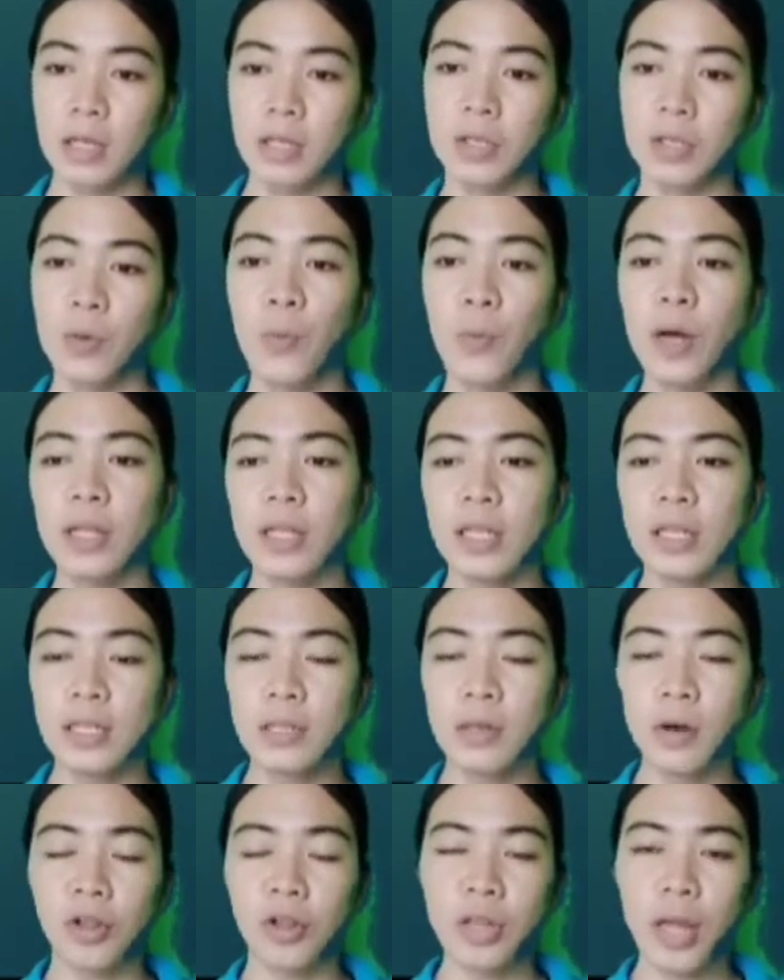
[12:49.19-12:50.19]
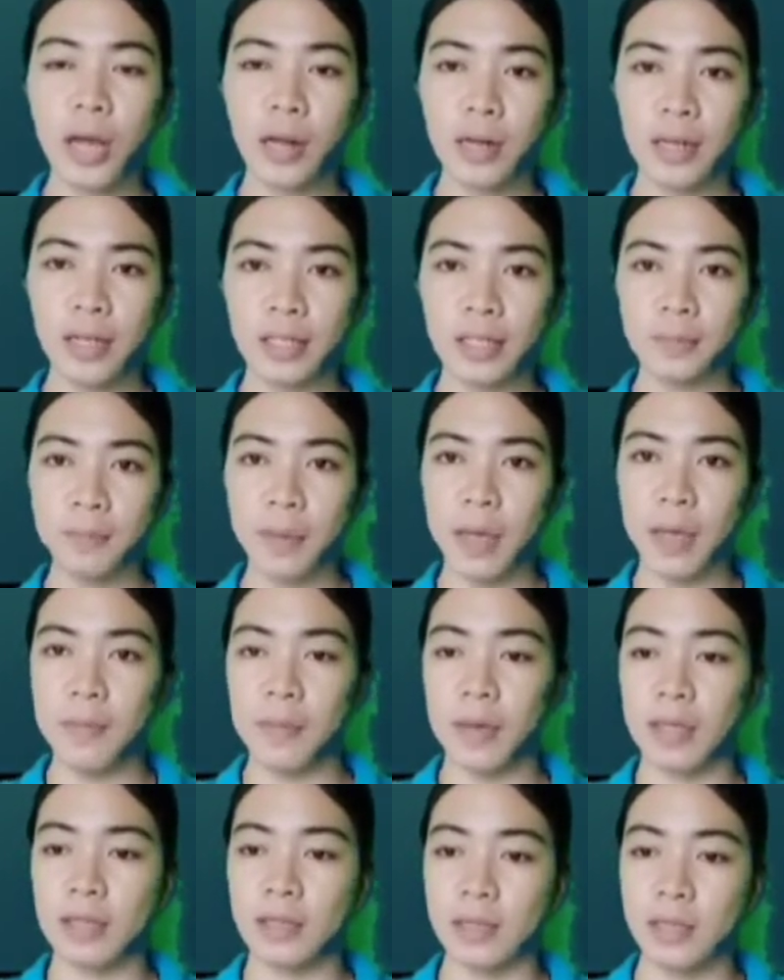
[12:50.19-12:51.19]
So what is contactless
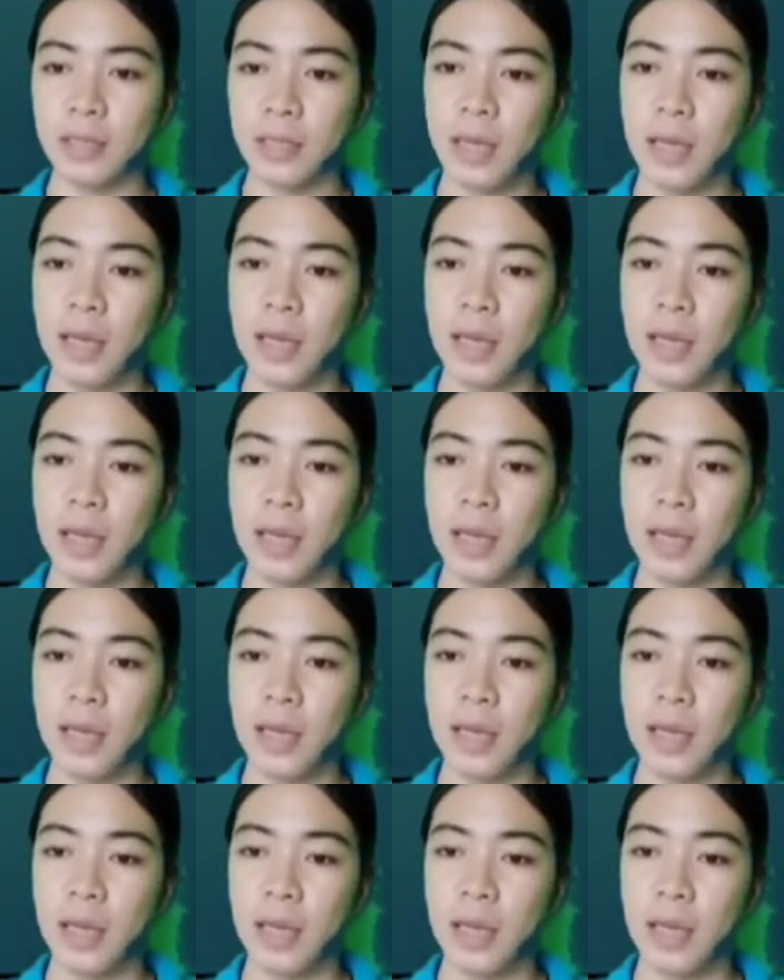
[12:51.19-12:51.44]
payments?